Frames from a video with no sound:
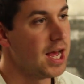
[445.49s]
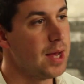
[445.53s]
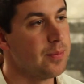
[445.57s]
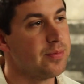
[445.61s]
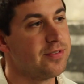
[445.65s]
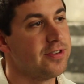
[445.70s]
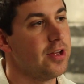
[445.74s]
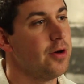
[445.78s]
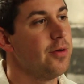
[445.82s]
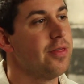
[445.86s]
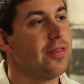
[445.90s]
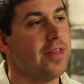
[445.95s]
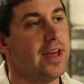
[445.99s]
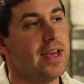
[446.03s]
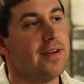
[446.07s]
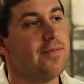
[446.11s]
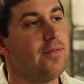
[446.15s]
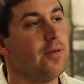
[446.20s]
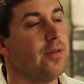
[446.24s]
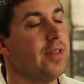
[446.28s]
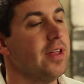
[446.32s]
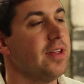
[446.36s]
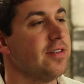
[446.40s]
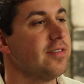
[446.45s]
I'm so
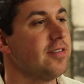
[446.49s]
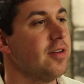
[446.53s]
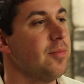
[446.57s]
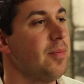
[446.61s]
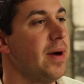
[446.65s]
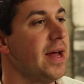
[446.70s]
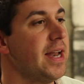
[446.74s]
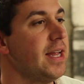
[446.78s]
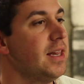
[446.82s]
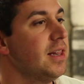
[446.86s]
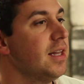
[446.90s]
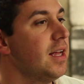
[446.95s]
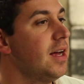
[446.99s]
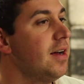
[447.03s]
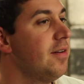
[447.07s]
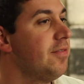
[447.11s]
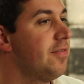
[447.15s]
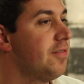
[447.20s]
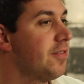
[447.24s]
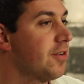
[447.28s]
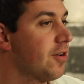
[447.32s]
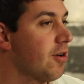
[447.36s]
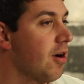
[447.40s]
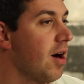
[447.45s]
thankful that somebody
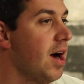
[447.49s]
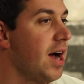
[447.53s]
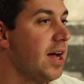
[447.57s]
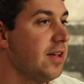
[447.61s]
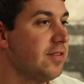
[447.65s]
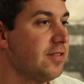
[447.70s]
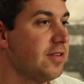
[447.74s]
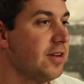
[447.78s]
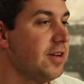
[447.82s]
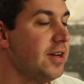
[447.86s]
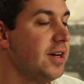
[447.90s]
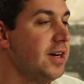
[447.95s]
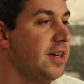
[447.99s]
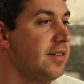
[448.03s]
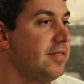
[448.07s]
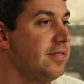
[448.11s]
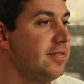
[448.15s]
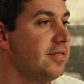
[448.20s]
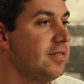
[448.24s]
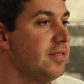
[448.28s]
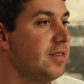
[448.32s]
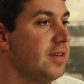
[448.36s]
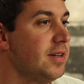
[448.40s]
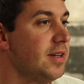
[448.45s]
loved Christ
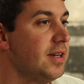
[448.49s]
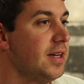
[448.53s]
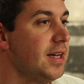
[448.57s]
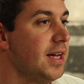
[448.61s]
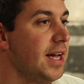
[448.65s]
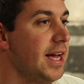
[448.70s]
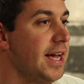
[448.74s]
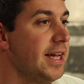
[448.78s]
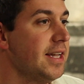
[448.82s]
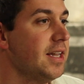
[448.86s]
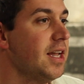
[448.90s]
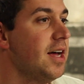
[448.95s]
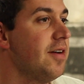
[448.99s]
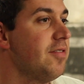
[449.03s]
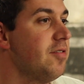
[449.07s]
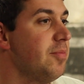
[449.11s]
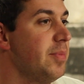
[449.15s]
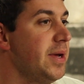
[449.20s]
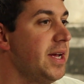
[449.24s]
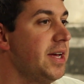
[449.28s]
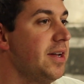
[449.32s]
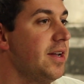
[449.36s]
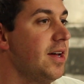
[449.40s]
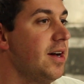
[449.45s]
enough and loved
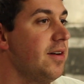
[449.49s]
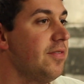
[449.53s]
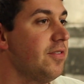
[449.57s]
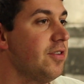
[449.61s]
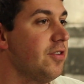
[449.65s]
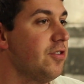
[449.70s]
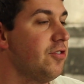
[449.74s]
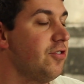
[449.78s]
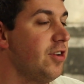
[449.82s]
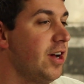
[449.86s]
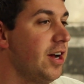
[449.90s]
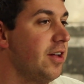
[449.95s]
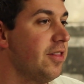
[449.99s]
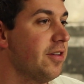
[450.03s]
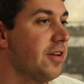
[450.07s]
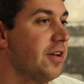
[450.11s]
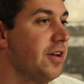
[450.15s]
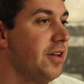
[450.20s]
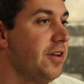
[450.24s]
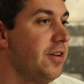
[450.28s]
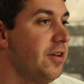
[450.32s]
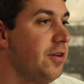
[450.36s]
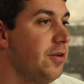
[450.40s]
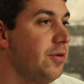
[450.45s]
me enough to share the
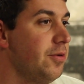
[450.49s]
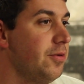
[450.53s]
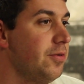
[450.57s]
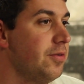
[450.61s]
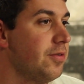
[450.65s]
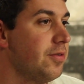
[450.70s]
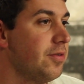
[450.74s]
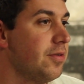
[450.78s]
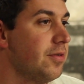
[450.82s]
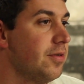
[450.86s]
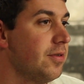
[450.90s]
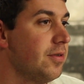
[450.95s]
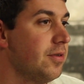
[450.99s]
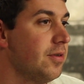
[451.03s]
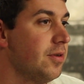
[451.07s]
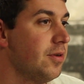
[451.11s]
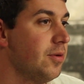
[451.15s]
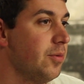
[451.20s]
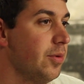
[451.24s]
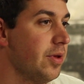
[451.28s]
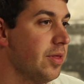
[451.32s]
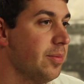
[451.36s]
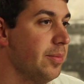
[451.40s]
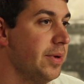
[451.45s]
good news
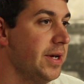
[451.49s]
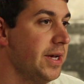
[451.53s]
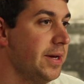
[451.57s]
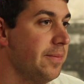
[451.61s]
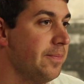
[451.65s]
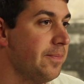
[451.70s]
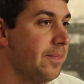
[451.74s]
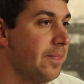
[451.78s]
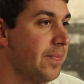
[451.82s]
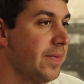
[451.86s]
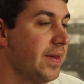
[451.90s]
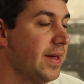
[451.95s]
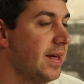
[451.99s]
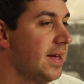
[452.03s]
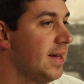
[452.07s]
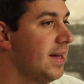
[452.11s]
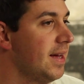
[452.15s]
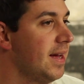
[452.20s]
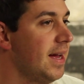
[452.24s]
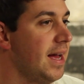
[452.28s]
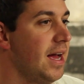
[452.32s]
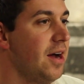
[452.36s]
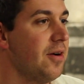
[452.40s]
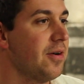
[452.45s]
with me.
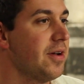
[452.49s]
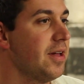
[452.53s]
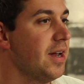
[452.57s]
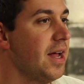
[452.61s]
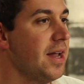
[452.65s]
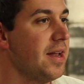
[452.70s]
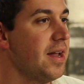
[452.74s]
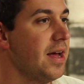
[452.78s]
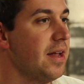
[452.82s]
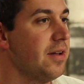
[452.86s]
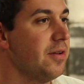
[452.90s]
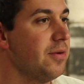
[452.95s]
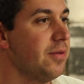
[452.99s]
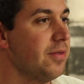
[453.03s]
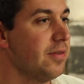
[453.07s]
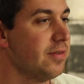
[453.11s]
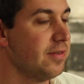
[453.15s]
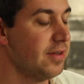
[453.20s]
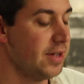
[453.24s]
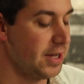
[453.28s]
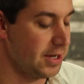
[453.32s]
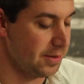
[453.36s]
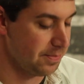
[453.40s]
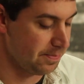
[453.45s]
How could I not do the
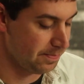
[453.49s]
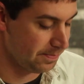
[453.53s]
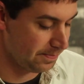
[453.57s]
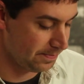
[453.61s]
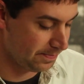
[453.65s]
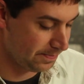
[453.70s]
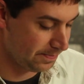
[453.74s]
same?